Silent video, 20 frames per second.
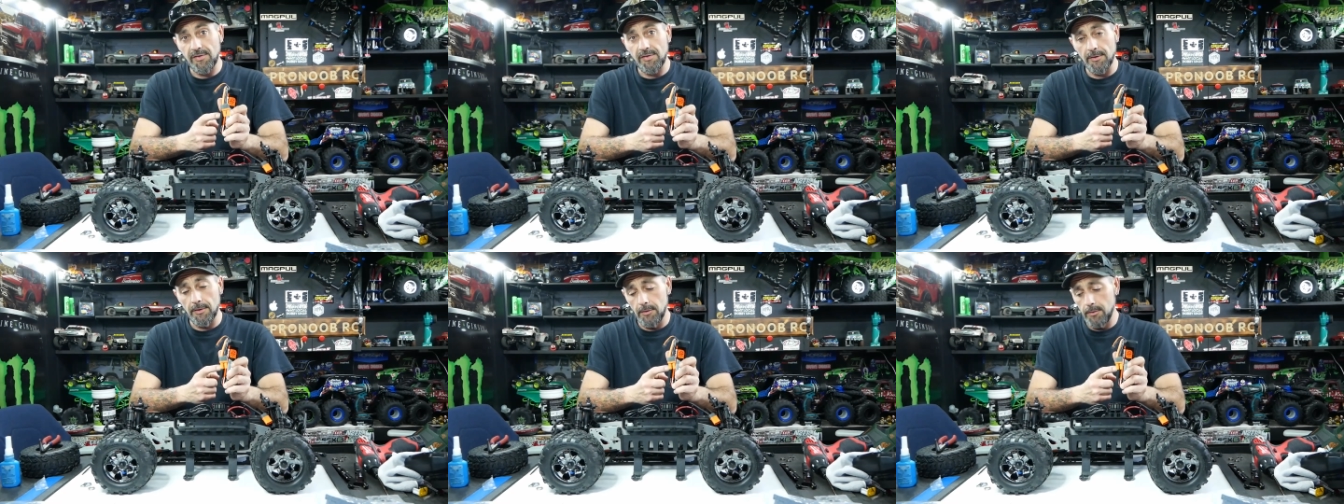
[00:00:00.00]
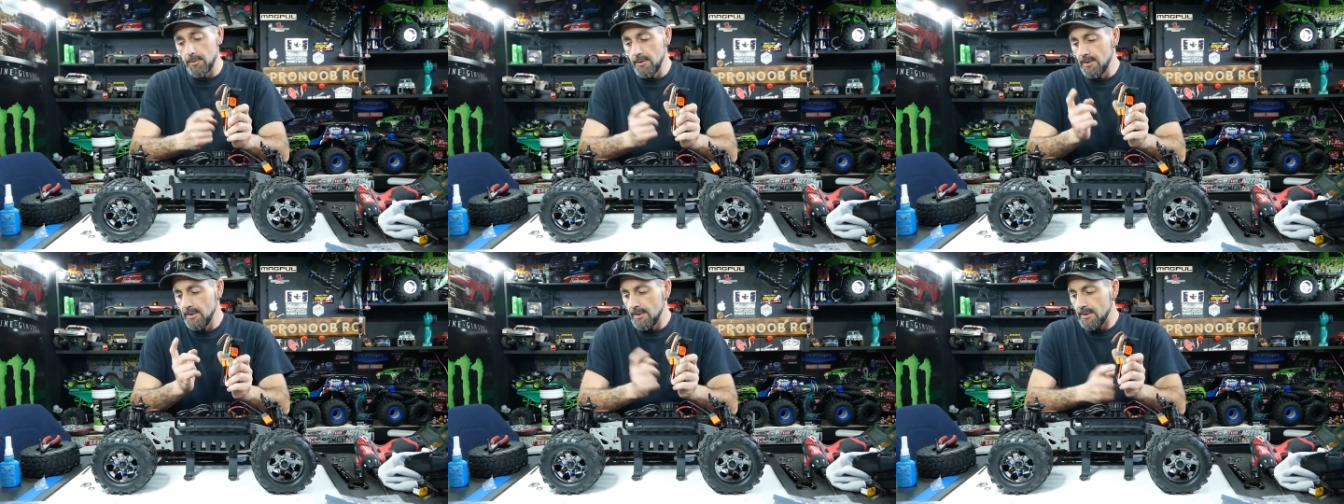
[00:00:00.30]

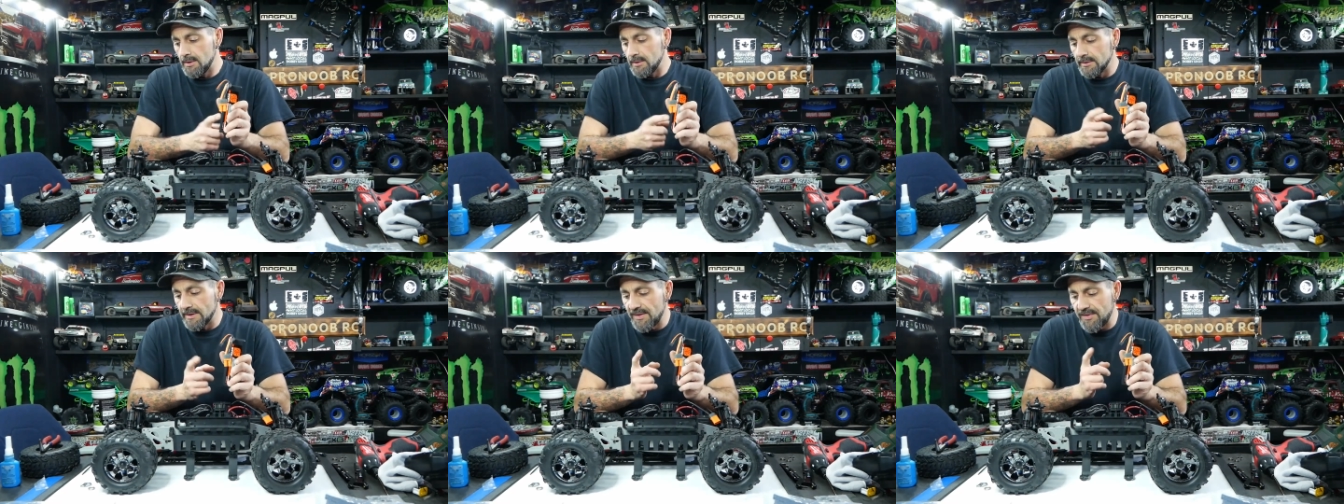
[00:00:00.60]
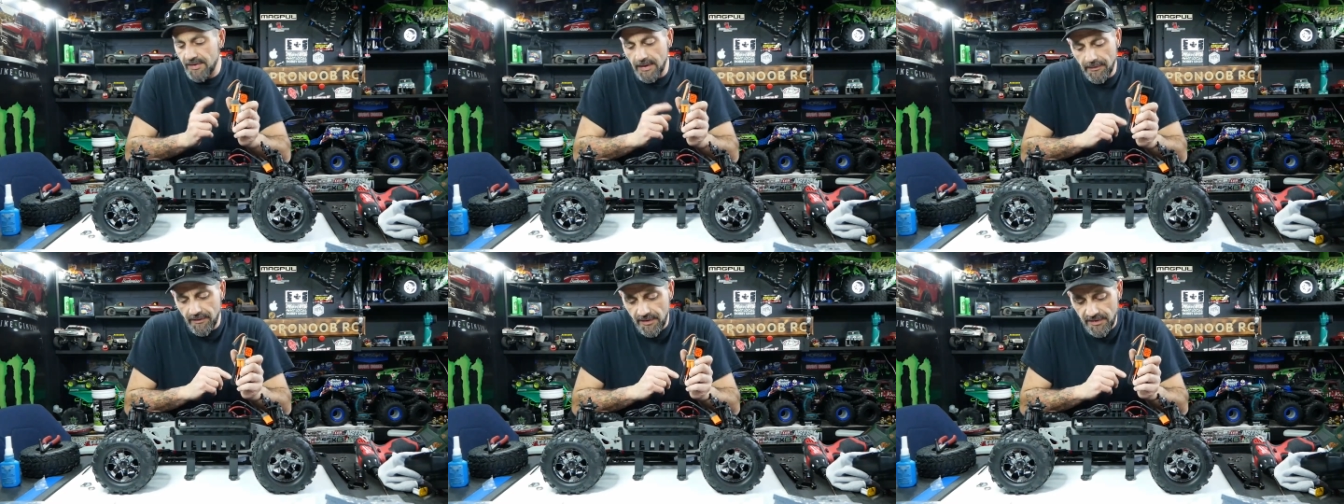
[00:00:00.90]
So
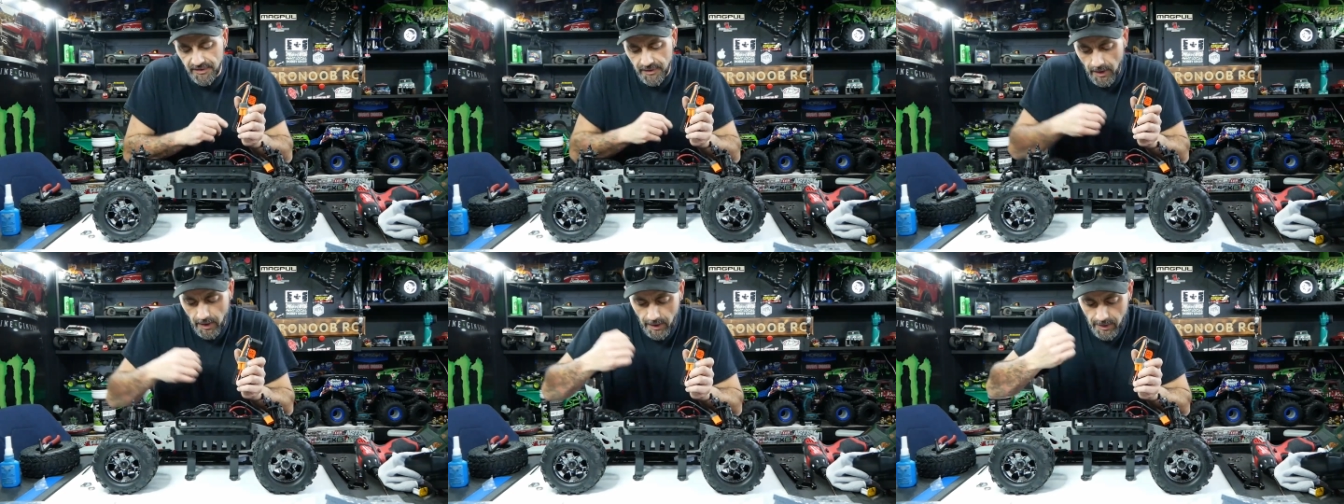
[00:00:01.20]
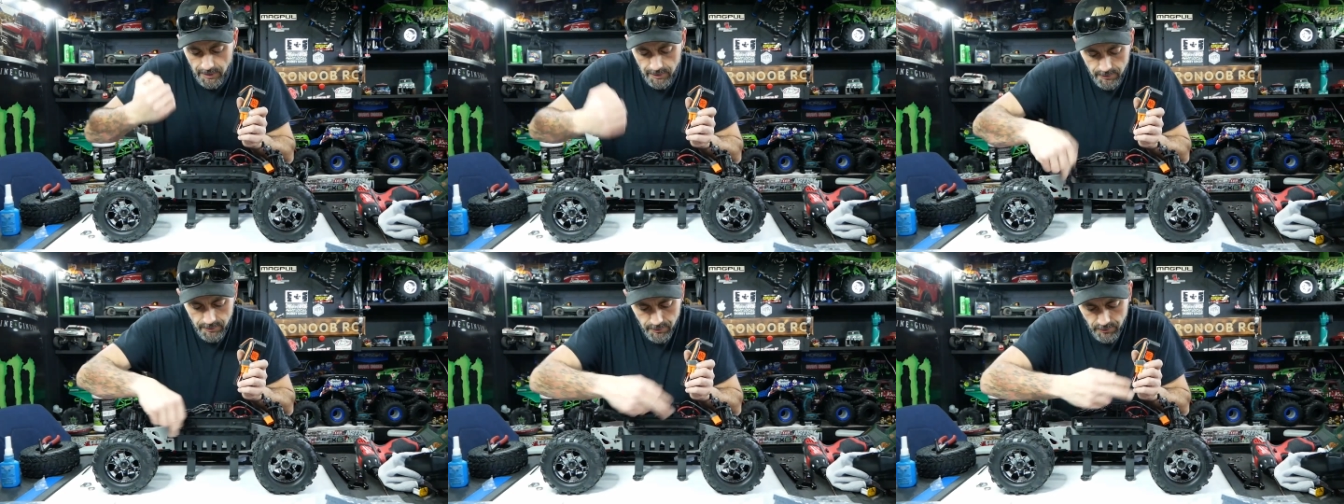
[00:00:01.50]
let's get this
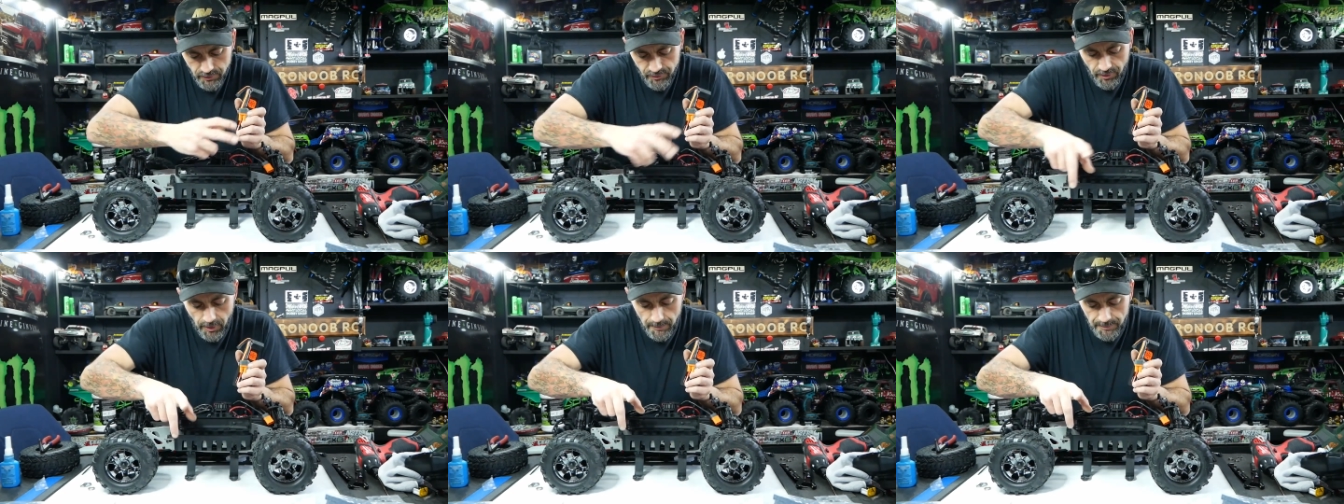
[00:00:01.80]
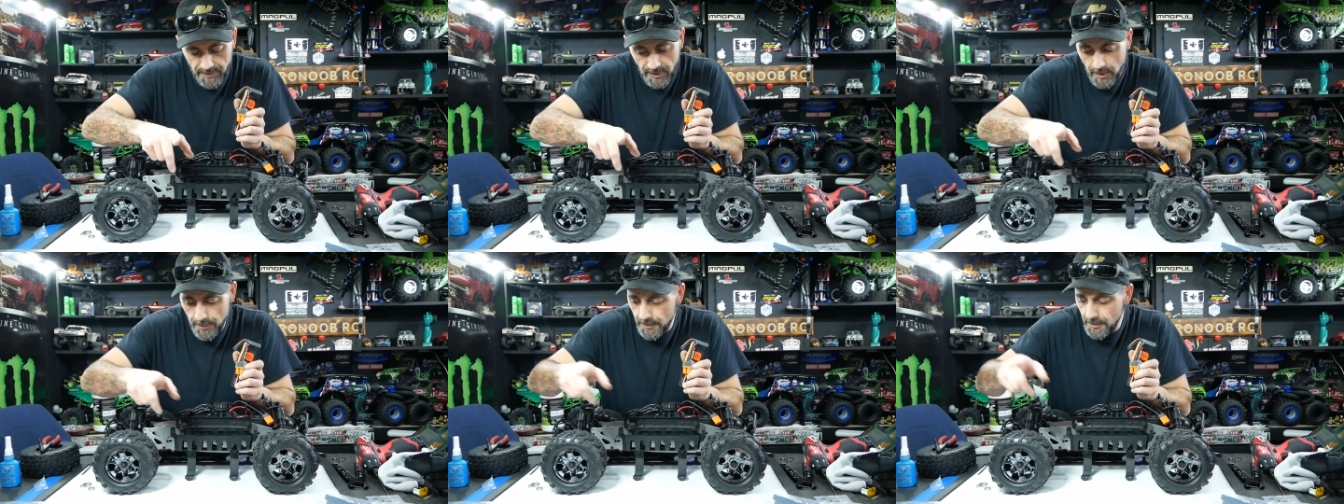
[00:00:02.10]
guy
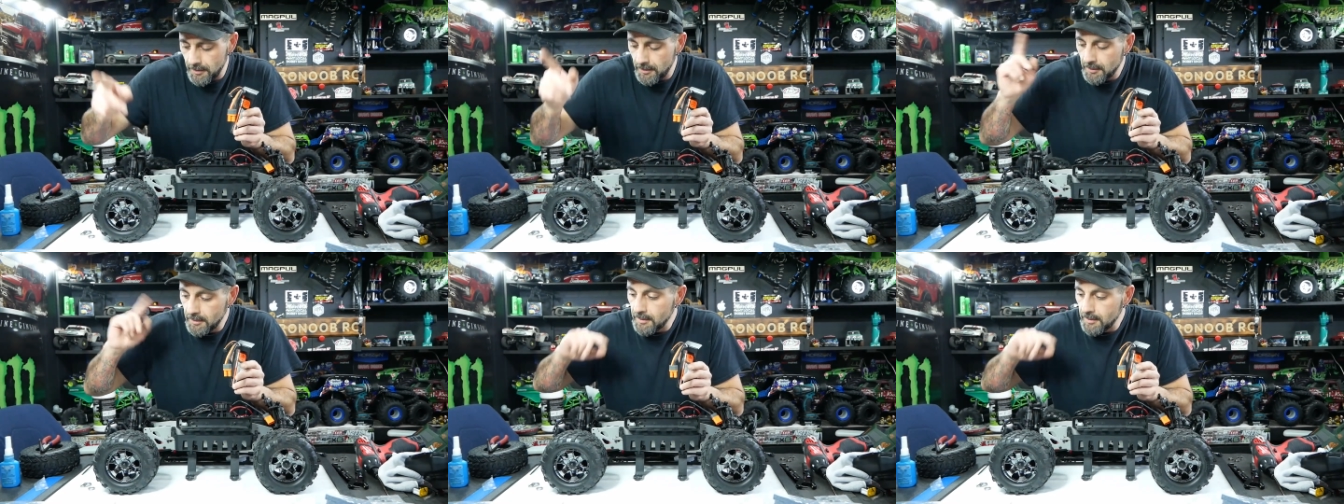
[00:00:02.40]
chopped up